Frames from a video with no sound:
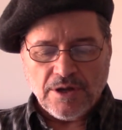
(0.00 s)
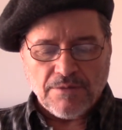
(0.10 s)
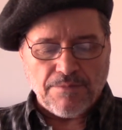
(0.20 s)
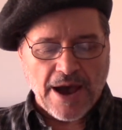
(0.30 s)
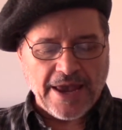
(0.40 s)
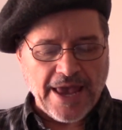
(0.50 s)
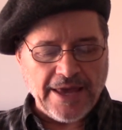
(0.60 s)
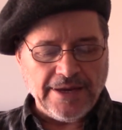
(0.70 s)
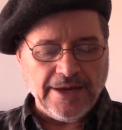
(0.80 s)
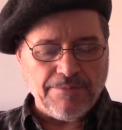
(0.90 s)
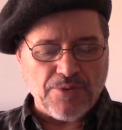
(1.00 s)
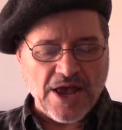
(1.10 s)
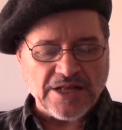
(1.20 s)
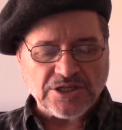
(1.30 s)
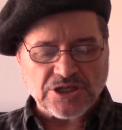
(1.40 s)
by any
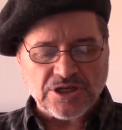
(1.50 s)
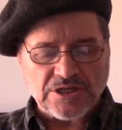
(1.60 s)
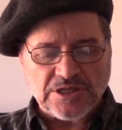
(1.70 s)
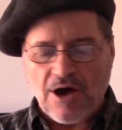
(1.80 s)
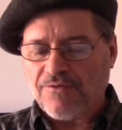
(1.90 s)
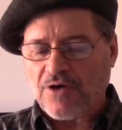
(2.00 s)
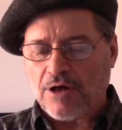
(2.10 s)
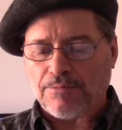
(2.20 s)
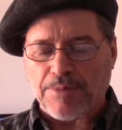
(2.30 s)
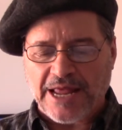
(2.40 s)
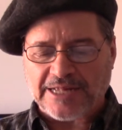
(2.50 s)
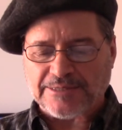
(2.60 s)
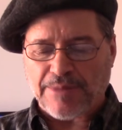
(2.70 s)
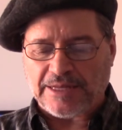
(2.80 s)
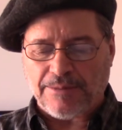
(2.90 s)
branches of complex
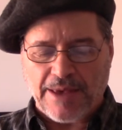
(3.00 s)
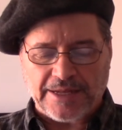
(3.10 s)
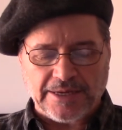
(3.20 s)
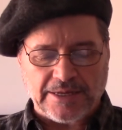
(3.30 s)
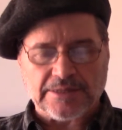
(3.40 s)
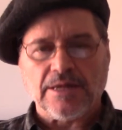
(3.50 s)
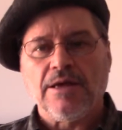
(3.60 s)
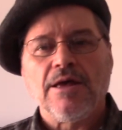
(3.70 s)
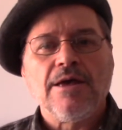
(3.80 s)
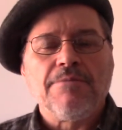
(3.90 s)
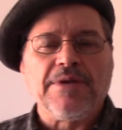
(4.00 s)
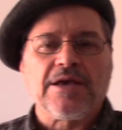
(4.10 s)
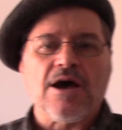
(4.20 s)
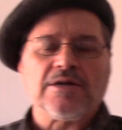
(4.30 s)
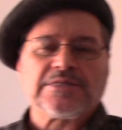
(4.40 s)
mathematics,
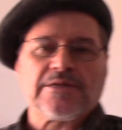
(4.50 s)
because